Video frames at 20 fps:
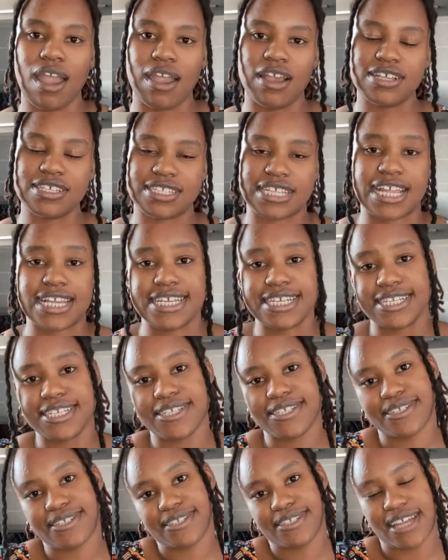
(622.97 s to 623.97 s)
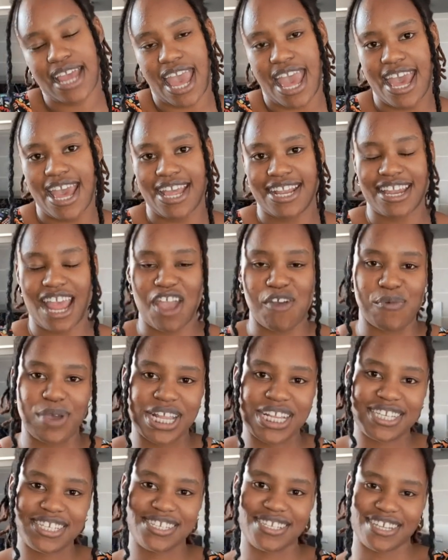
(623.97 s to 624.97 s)
studied and I
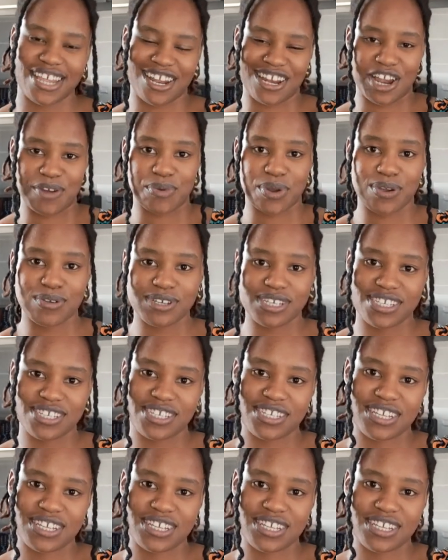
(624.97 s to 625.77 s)
went and I wrote,